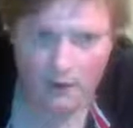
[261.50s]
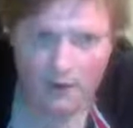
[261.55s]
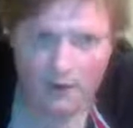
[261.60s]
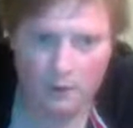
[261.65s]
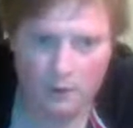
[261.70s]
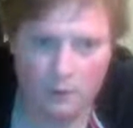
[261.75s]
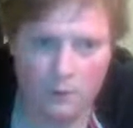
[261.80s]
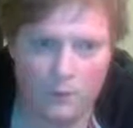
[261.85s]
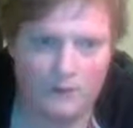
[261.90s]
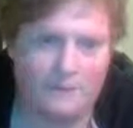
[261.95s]

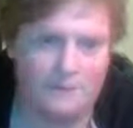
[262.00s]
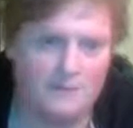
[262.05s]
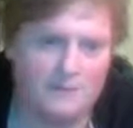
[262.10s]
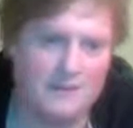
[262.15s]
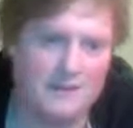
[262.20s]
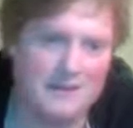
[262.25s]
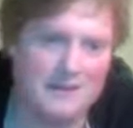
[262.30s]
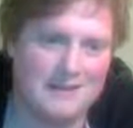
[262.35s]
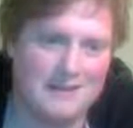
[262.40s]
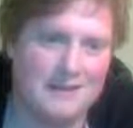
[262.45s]
Well,
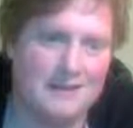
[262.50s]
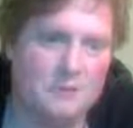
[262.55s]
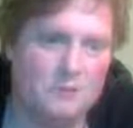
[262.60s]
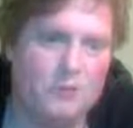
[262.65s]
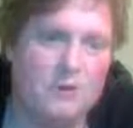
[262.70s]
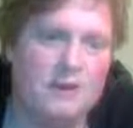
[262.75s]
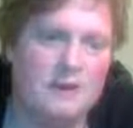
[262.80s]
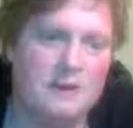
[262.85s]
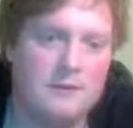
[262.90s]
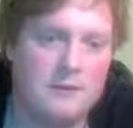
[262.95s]
it
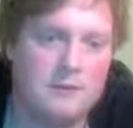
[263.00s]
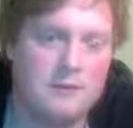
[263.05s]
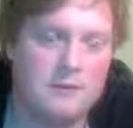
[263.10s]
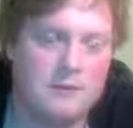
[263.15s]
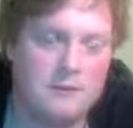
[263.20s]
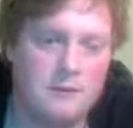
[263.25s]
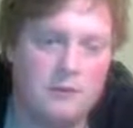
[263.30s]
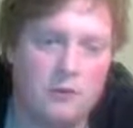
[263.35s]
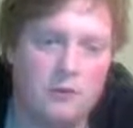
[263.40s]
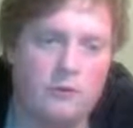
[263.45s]
will
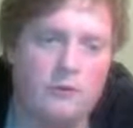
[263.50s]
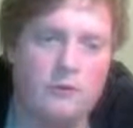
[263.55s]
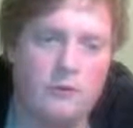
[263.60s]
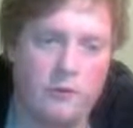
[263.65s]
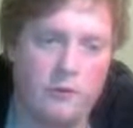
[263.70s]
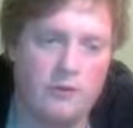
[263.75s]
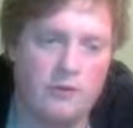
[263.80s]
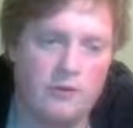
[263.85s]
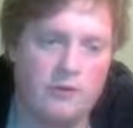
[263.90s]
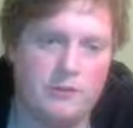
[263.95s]

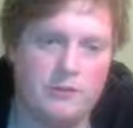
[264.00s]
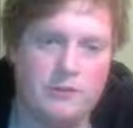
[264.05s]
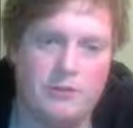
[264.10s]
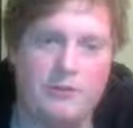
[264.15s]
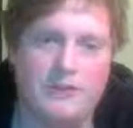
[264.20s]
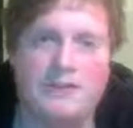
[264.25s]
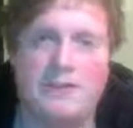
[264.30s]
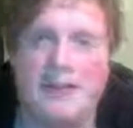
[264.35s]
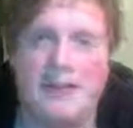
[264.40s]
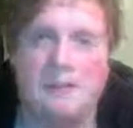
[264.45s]
convert into the
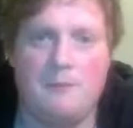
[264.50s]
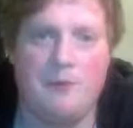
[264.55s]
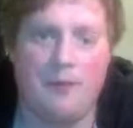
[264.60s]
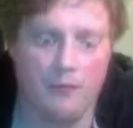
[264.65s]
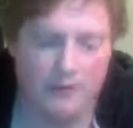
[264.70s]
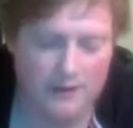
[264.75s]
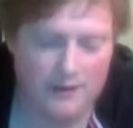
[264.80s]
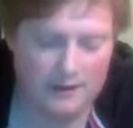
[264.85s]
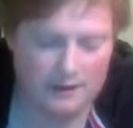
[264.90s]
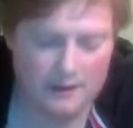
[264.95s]
same
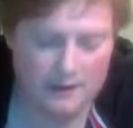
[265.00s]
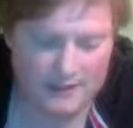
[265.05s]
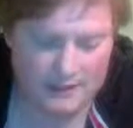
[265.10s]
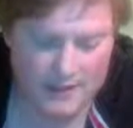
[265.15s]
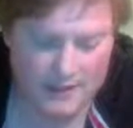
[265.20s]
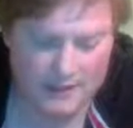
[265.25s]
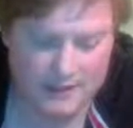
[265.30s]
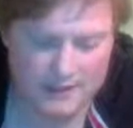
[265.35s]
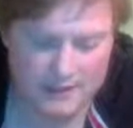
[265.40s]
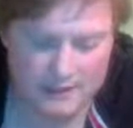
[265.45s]
thing, I
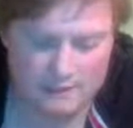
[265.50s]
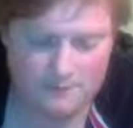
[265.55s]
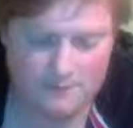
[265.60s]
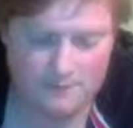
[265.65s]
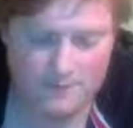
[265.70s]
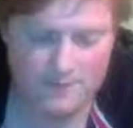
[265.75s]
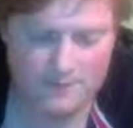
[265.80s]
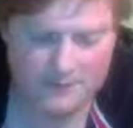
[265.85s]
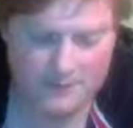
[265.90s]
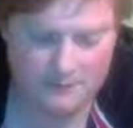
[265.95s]
guess,
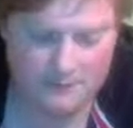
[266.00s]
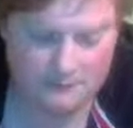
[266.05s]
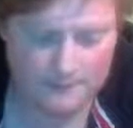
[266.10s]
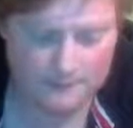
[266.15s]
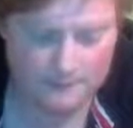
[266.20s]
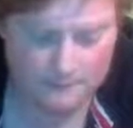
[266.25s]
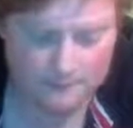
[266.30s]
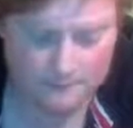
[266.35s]
but still.